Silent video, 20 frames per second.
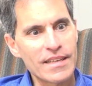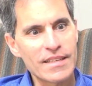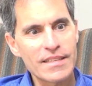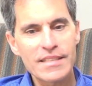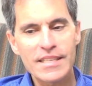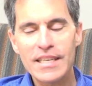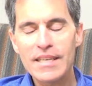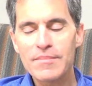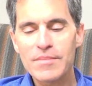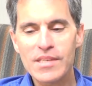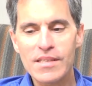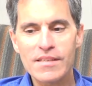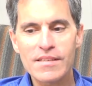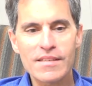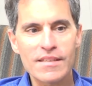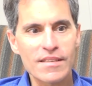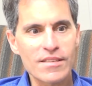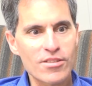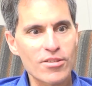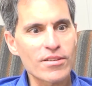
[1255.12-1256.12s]
And Teams has
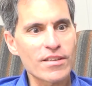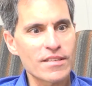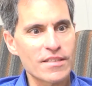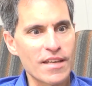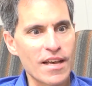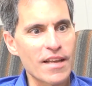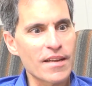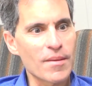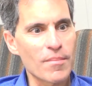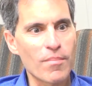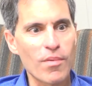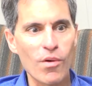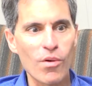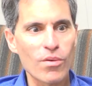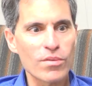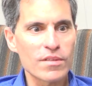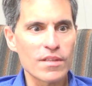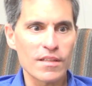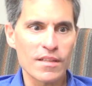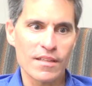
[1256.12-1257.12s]
sort of done a
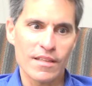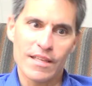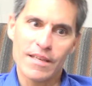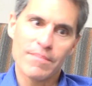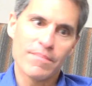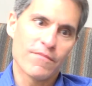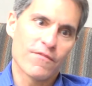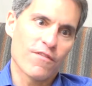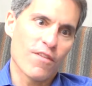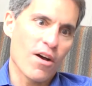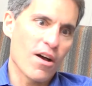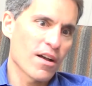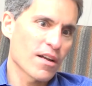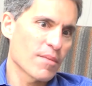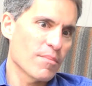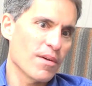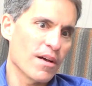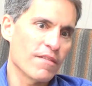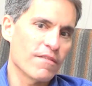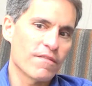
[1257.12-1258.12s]
bold leapfrog
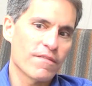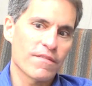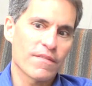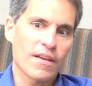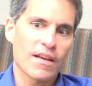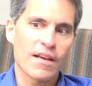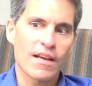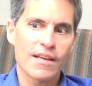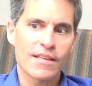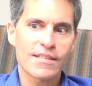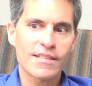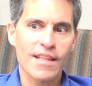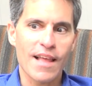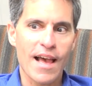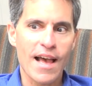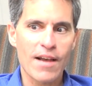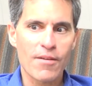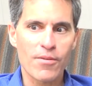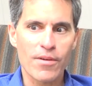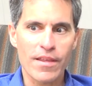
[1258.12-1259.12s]
above
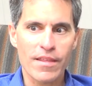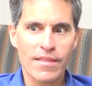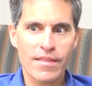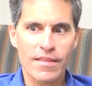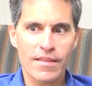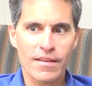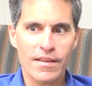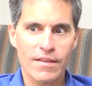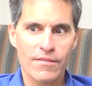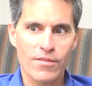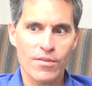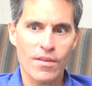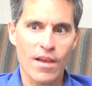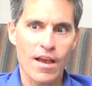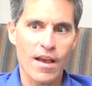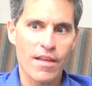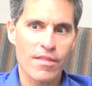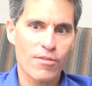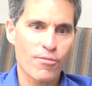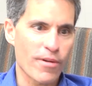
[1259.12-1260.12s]
Slack with
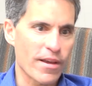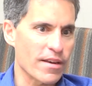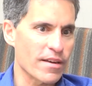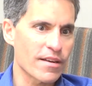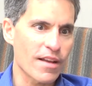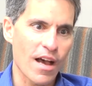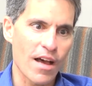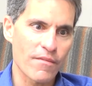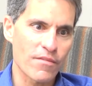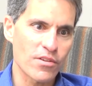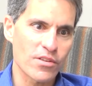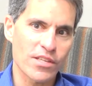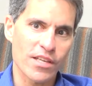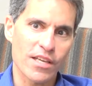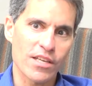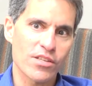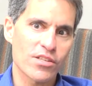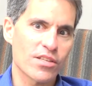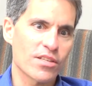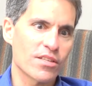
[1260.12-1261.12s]
threaded
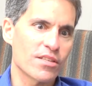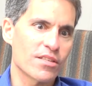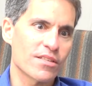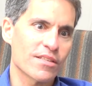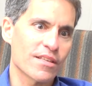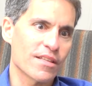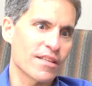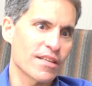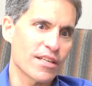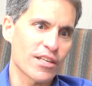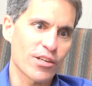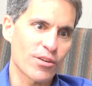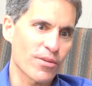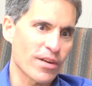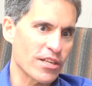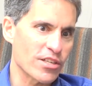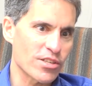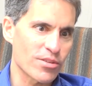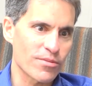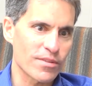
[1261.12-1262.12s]
conversations and the
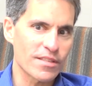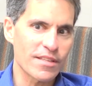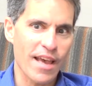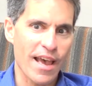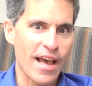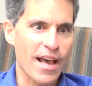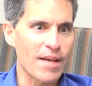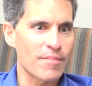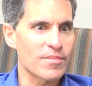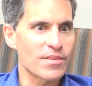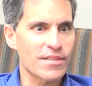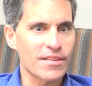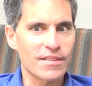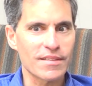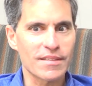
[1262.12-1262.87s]
integration with tabs. And